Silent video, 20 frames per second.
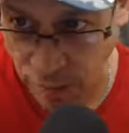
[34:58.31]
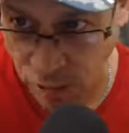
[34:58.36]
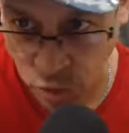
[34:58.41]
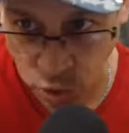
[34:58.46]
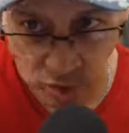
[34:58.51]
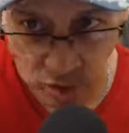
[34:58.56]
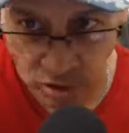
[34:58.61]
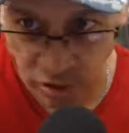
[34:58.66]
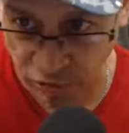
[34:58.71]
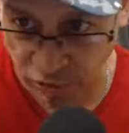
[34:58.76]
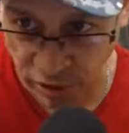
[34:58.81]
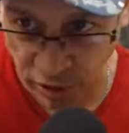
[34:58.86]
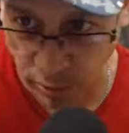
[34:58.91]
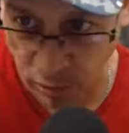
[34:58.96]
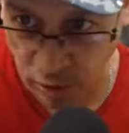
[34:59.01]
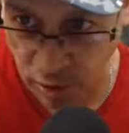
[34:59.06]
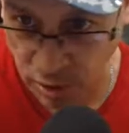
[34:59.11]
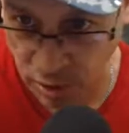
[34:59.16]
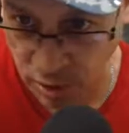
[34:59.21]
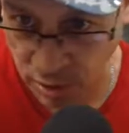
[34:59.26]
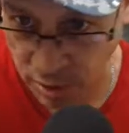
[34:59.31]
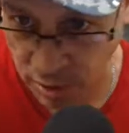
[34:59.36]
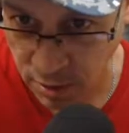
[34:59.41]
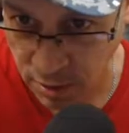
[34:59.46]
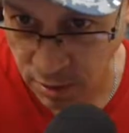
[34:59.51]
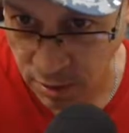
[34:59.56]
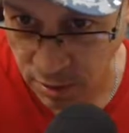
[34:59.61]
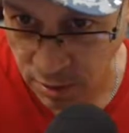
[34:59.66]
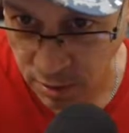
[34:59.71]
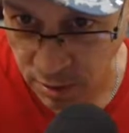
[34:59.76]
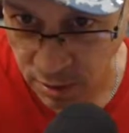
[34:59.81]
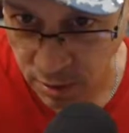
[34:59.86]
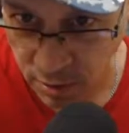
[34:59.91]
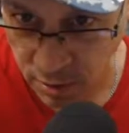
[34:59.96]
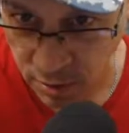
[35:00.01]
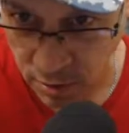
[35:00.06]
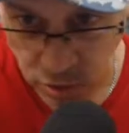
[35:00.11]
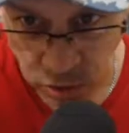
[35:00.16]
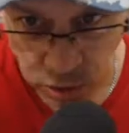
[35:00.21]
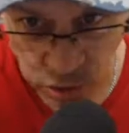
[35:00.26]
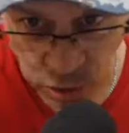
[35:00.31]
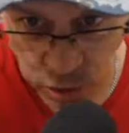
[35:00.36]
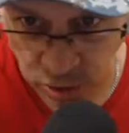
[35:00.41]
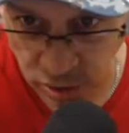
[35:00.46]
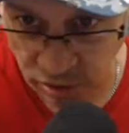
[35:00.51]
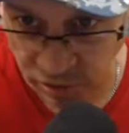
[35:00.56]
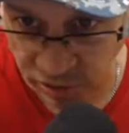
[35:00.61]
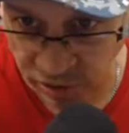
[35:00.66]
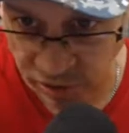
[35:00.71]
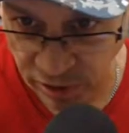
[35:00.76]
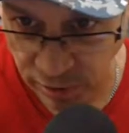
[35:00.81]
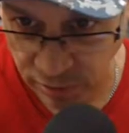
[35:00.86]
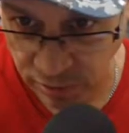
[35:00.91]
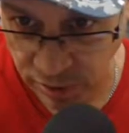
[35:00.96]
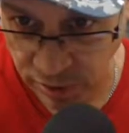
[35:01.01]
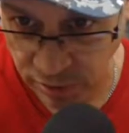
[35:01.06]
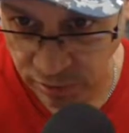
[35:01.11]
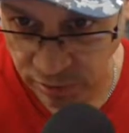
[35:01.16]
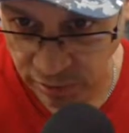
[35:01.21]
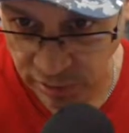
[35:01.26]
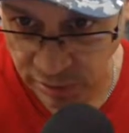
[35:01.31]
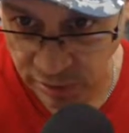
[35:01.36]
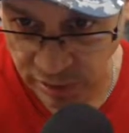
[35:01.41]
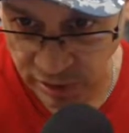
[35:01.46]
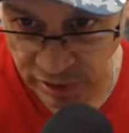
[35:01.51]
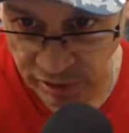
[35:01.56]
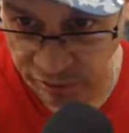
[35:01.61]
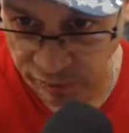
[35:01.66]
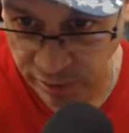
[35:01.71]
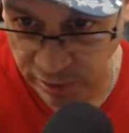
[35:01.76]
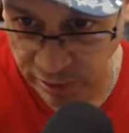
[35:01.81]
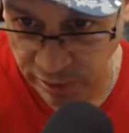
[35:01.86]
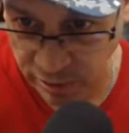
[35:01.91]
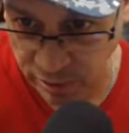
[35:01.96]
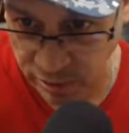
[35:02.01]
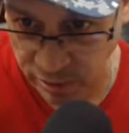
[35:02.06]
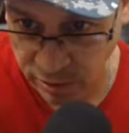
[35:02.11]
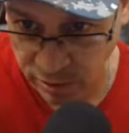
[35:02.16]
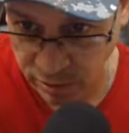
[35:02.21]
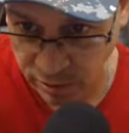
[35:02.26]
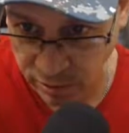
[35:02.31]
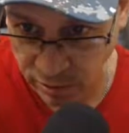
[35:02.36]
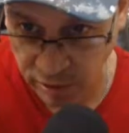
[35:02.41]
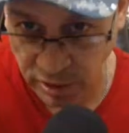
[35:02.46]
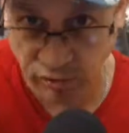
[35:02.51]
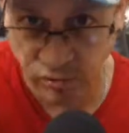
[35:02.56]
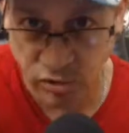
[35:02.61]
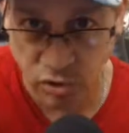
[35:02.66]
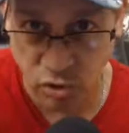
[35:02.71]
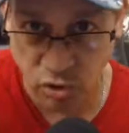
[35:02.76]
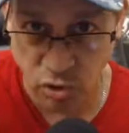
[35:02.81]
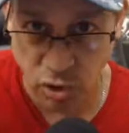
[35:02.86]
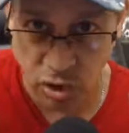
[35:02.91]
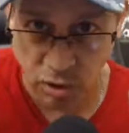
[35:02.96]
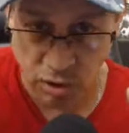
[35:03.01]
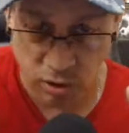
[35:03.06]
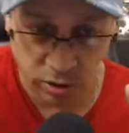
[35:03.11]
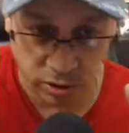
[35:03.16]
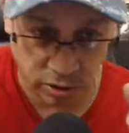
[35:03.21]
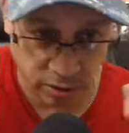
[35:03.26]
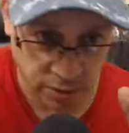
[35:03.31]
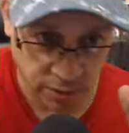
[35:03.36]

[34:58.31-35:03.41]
Join the family. Join the family, right? Live better, live stronger.